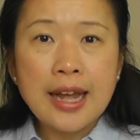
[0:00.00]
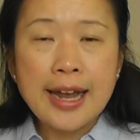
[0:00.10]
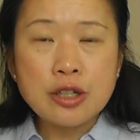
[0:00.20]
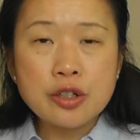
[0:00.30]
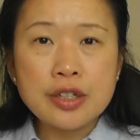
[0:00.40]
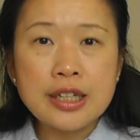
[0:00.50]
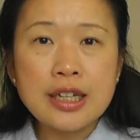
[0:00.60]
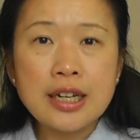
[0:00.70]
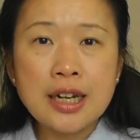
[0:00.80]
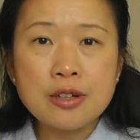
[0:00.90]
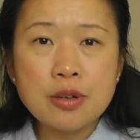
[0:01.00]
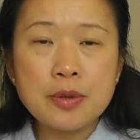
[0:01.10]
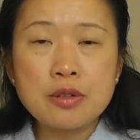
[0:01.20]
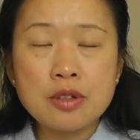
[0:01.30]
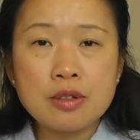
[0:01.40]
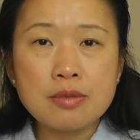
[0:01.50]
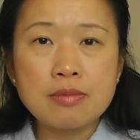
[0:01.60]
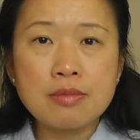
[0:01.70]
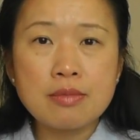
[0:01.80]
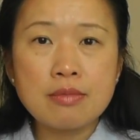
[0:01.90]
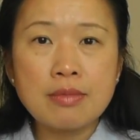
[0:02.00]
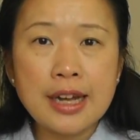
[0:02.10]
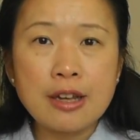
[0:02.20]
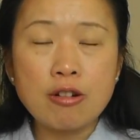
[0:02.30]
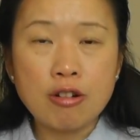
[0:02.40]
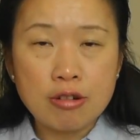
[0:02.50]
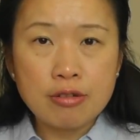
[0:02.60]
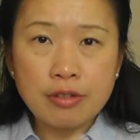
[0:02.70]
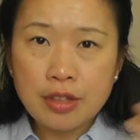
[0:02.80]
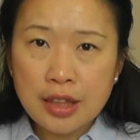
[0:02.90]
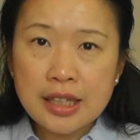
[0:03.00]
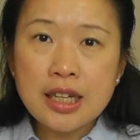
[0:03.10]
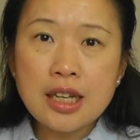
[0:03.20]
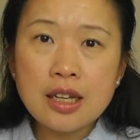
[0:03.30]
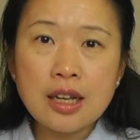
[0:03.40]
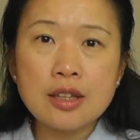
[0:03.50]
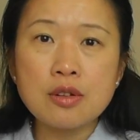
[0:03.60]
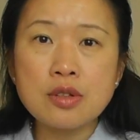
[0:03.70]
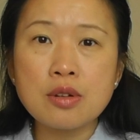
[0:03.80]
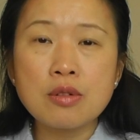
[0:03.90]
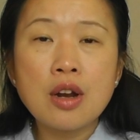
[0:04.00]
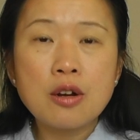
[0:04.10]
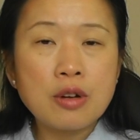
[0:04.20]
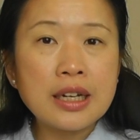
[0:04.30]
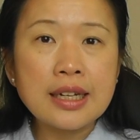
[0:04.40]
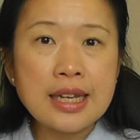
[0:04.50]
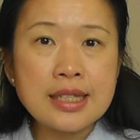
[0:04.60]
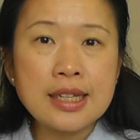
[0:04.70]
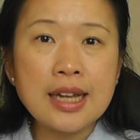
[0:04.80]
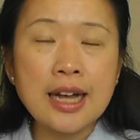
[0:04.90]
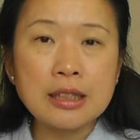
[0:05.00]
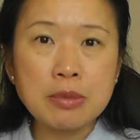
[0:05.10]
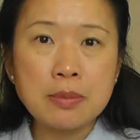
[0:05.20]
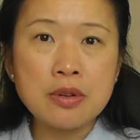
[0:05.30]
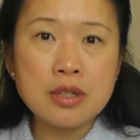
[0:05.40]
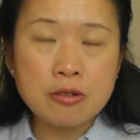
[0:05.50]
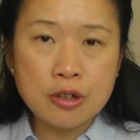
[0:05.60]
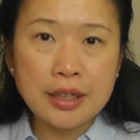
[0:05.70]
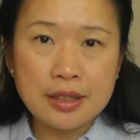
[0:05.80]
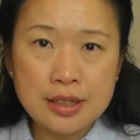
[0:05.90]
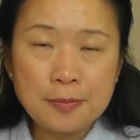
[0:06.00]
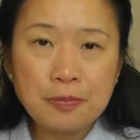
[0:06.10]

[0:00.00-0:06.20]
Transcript: actually contribute to my own thinking, and also recognizing other people's strengths